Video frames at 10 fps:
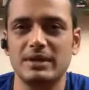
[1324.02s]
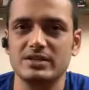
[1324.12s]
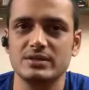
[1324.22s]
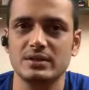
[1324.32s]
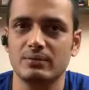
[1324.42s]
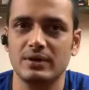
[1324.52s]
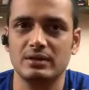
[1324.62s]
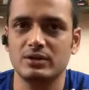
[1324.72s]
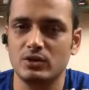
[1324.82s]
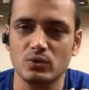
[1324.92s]
some places
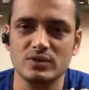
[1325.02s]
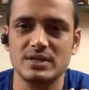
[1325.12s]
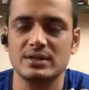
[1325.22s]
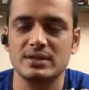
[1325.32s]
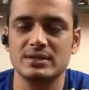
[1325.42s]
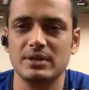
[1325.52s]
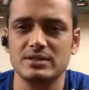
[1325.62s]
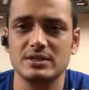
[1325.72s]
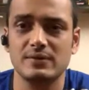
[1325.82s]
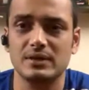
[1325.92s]
where the dunes and some
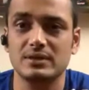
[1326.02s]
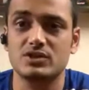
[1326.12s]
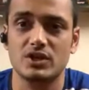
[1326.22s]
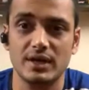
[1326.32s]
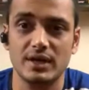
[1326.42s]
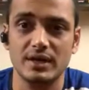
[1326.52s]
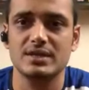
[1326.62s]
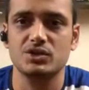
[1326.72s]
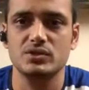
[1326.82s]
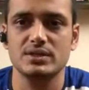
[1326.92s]
places where the
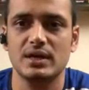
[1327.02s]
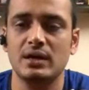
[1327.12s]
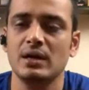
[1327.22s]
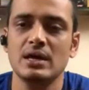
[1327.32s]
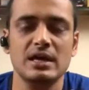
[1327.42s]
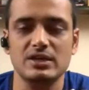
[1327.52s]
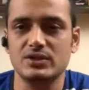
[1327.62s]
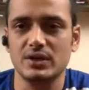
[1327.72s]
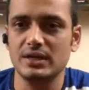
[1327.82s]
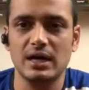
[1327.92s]
trial sections are
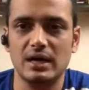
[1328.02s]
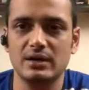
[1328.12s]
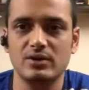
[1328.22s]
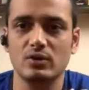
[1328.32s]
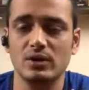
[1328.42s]
is really hard.